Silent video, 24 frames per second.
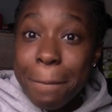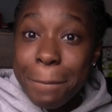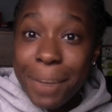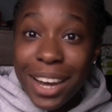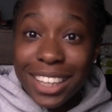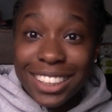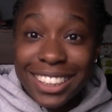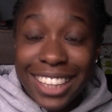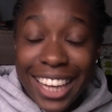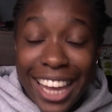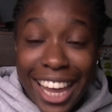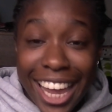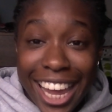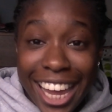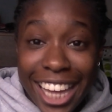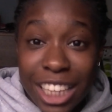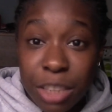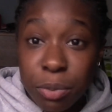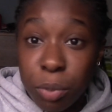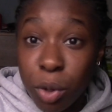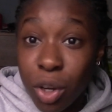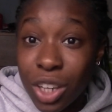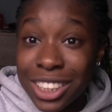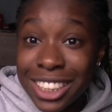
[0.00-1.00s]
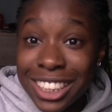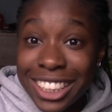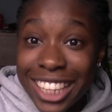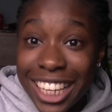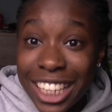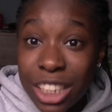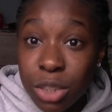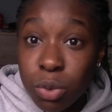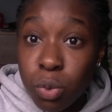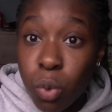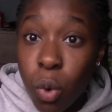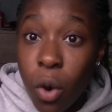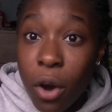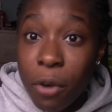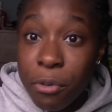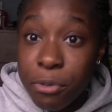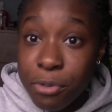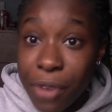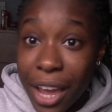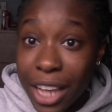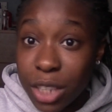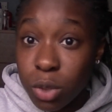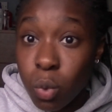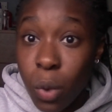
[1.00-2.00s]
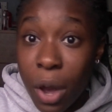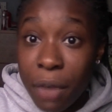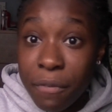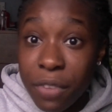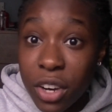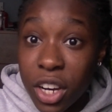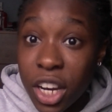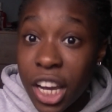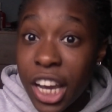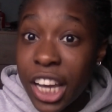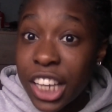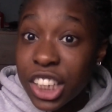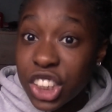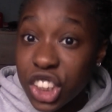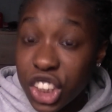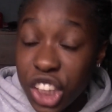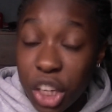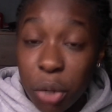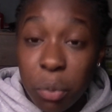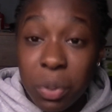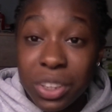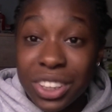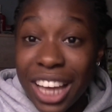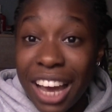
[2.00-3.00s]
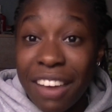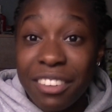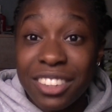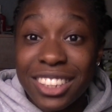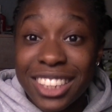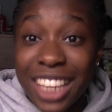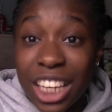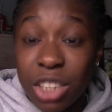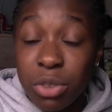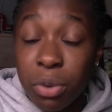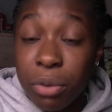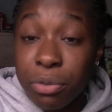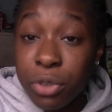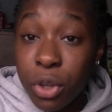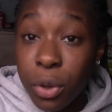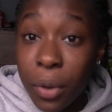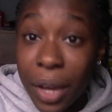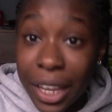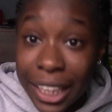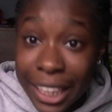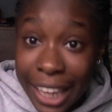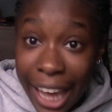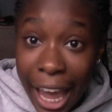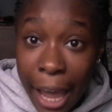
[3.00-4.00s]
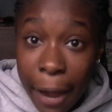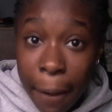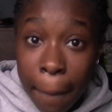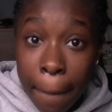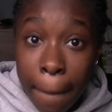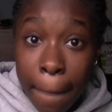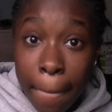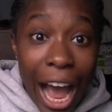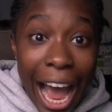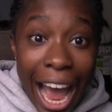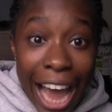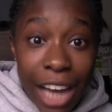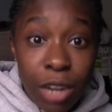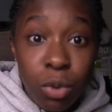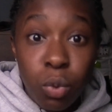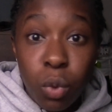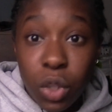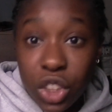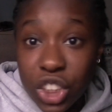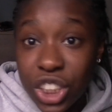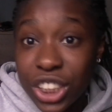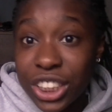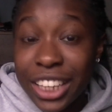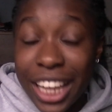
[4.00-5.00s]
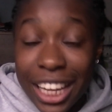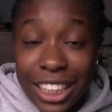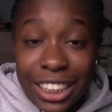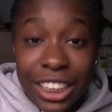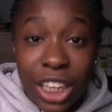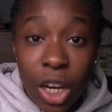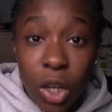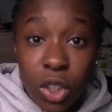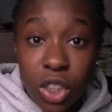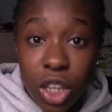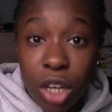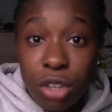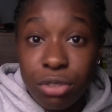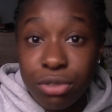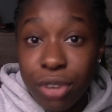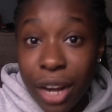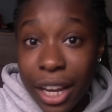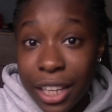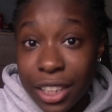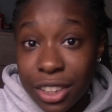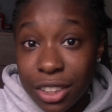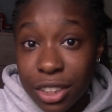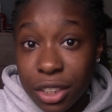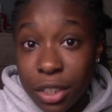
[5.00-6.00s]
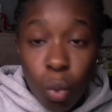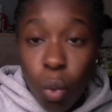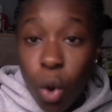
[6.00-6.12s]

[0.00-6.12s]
but it is because this will affect whether she wants to have sex with you again and what she then tells her friends.